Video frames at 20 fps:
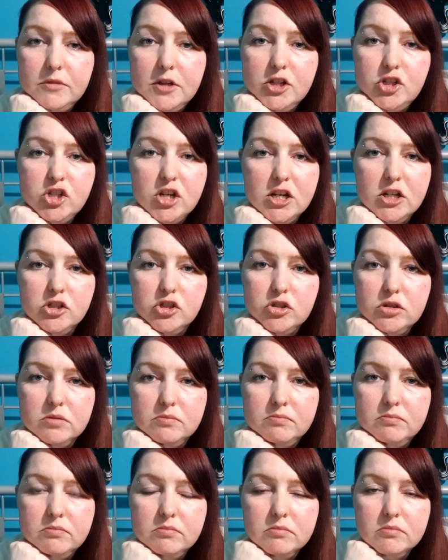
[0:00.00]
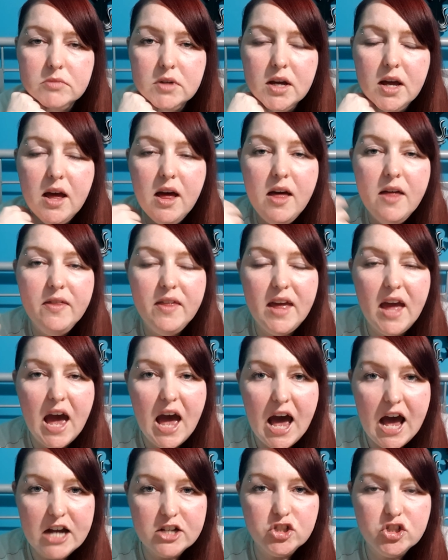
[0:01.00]
They changed them. They
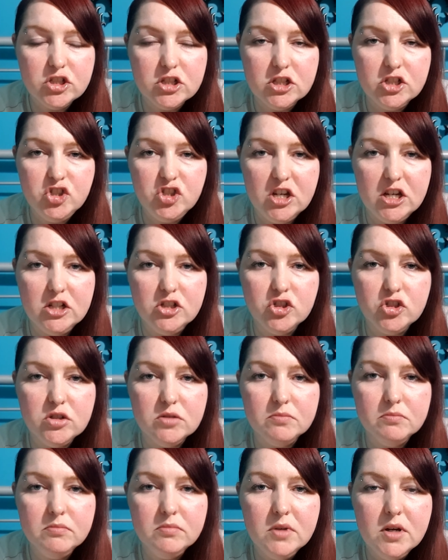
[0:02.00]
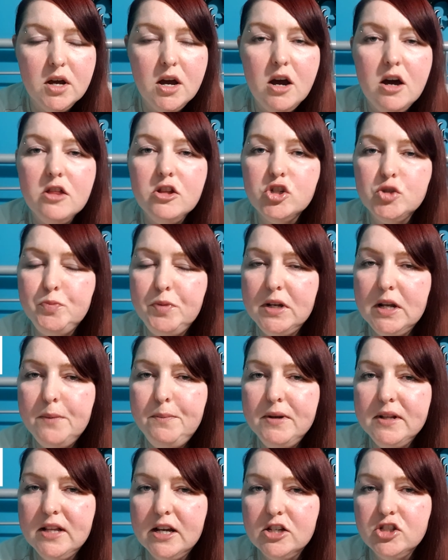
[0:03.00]
actually changed them. There's been a
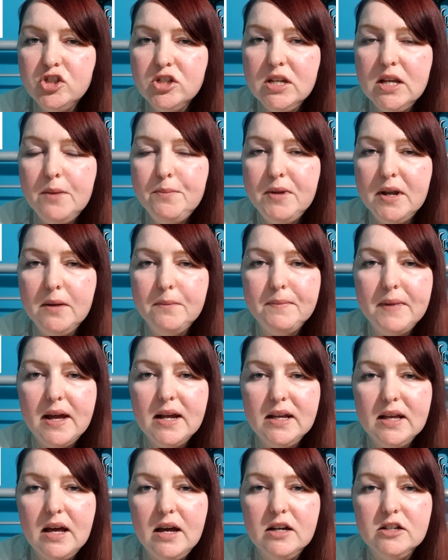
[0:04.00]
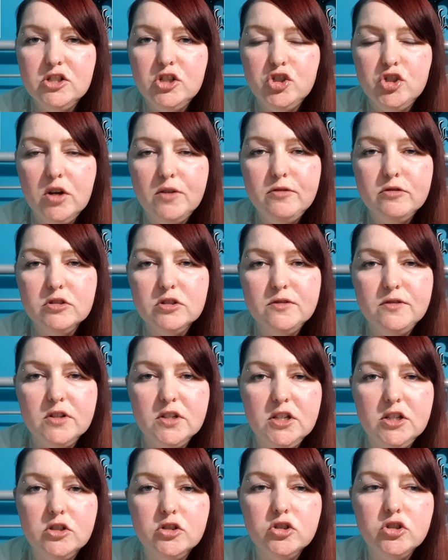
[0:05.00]
petition to bring back Galaxy Truffles for
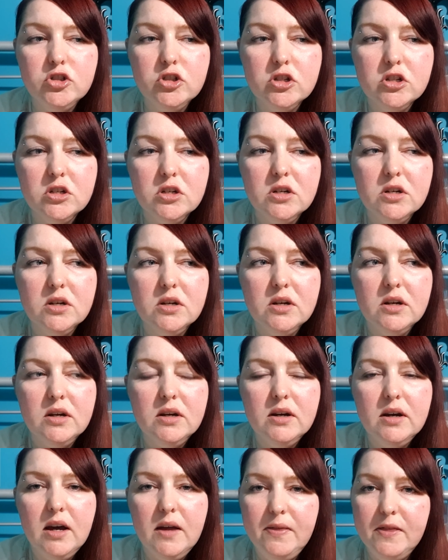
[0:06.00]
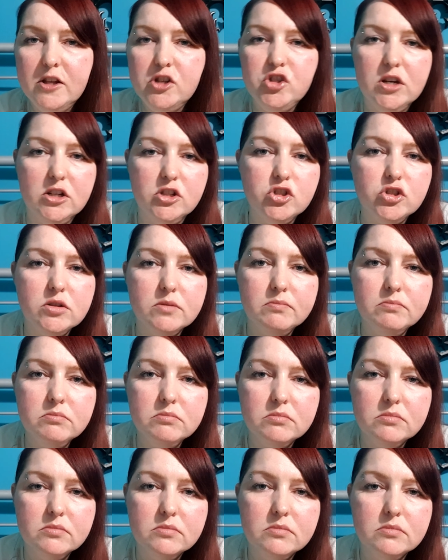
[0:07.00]
years and they changed them.
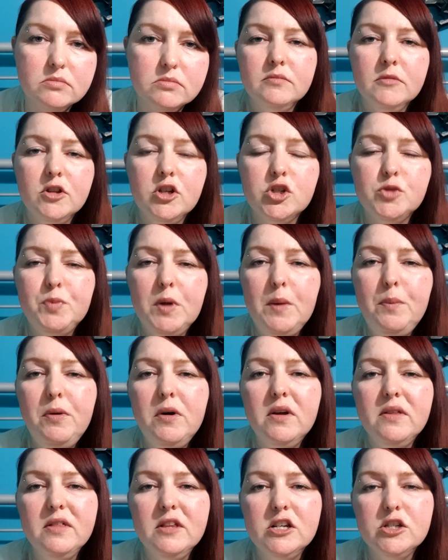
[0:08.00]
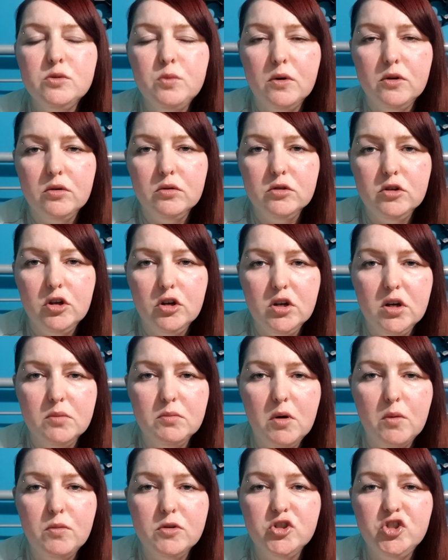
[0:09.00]
There's people in this world who
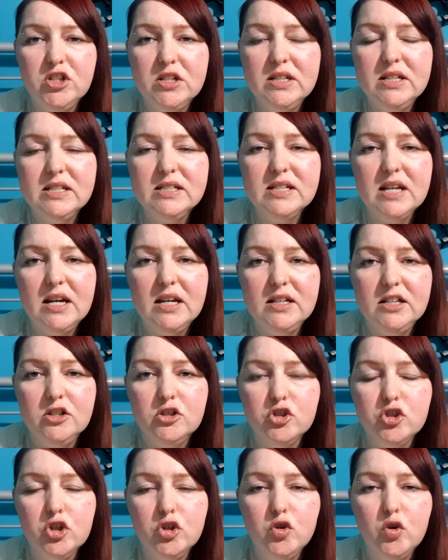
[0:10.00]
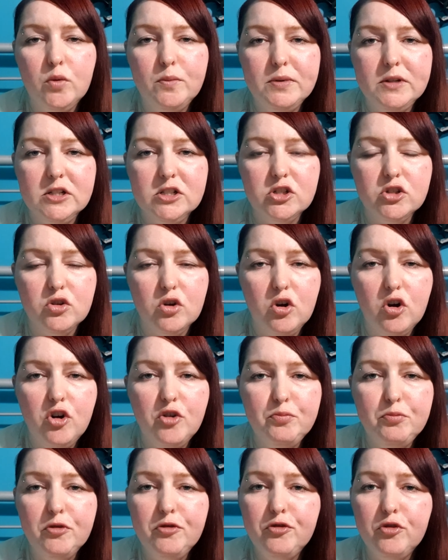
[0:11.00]
come up with genius ideas that nobody's thought
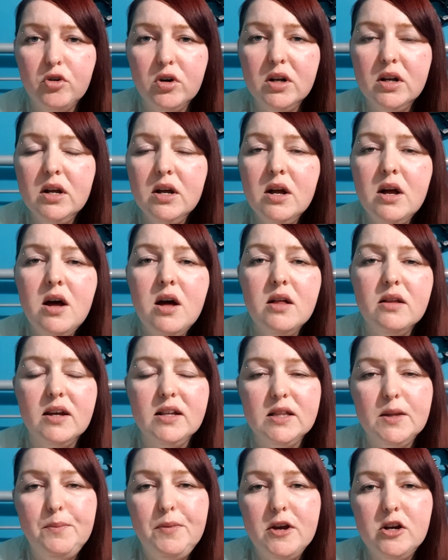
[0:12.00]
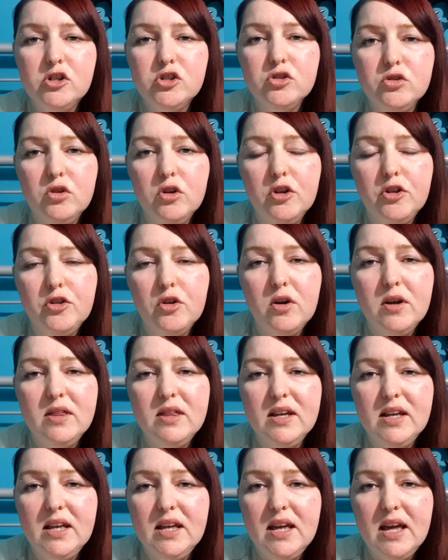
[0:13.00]
of before, like the person who thought of
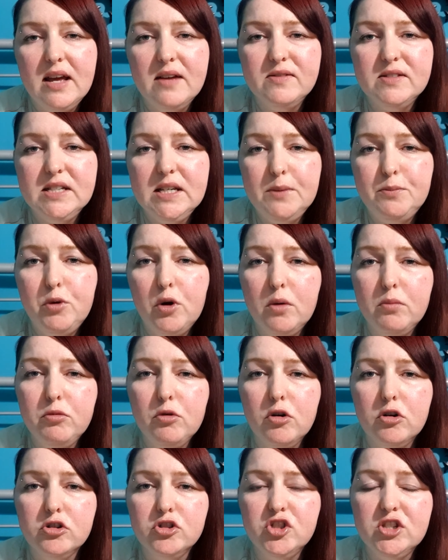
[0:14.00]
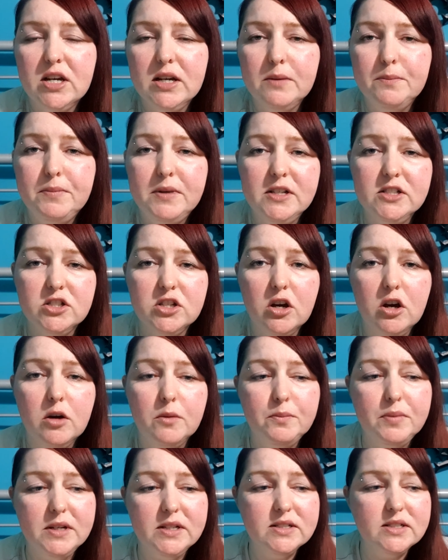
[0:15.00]
the KFC popcorn chicken Pizza
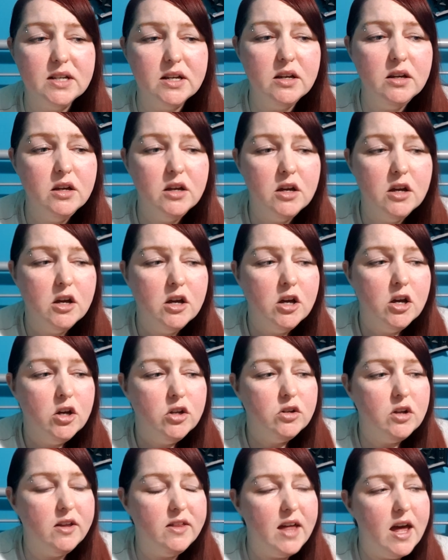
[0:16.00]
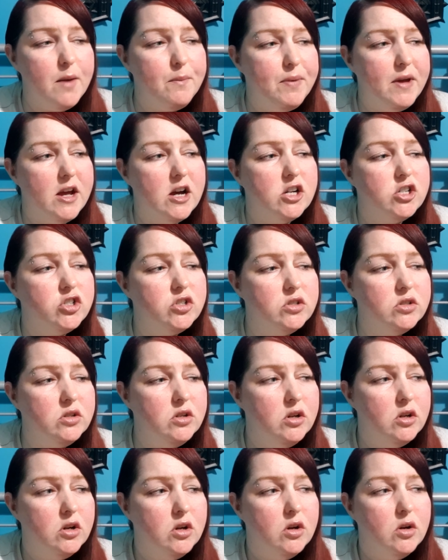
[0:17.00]
Hut pizza. Now that person
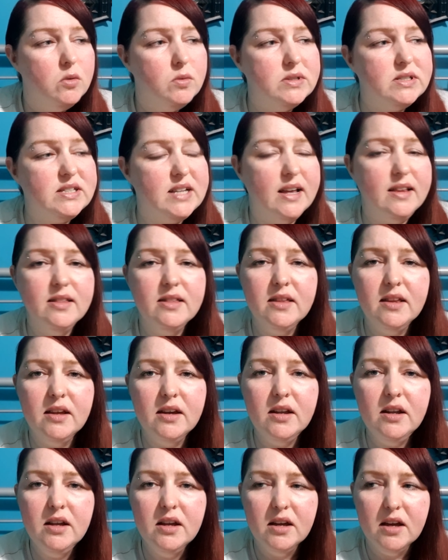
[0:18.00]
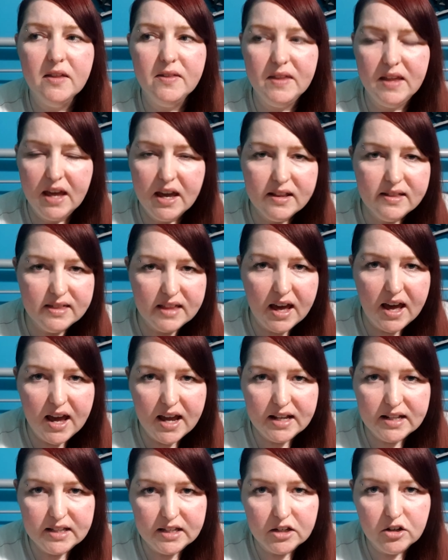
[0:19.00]
was sitting there and they had that
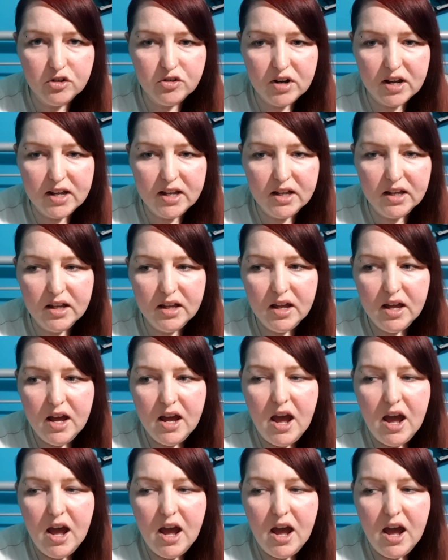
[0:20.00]
idea, right?